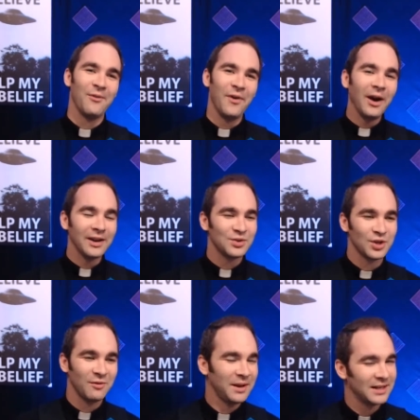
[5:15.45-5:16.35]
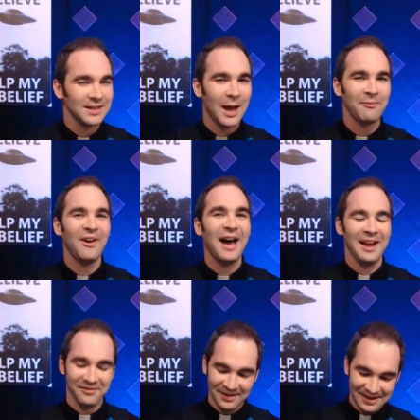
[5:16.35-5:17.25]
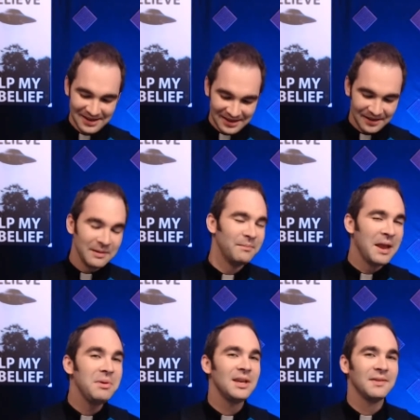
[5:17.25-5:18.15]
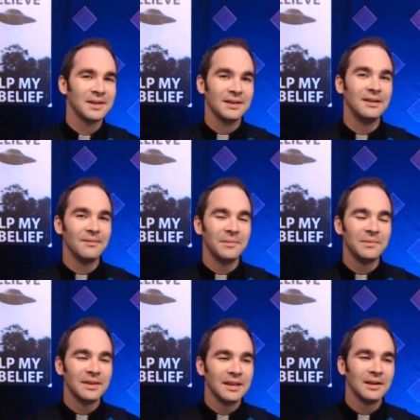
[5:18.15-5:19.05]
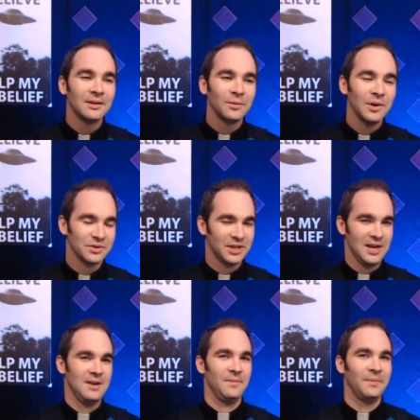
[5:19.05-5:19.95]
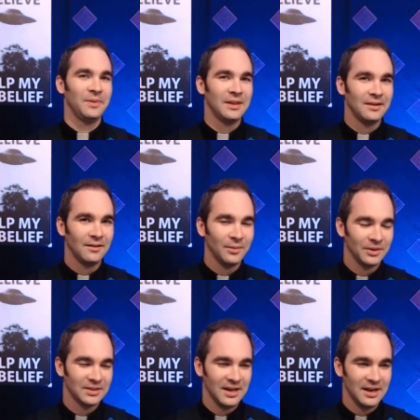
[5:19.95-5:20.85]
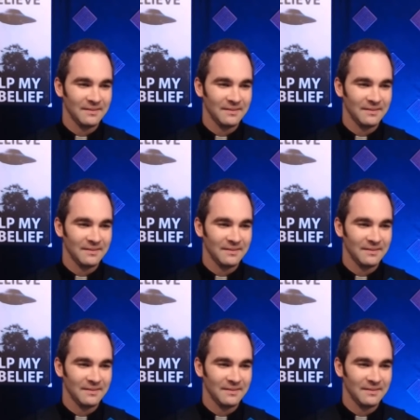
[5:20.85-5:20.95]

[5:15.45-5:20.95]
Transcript: Farkas should have been a top 5. Maybe even We'll see. We'll see.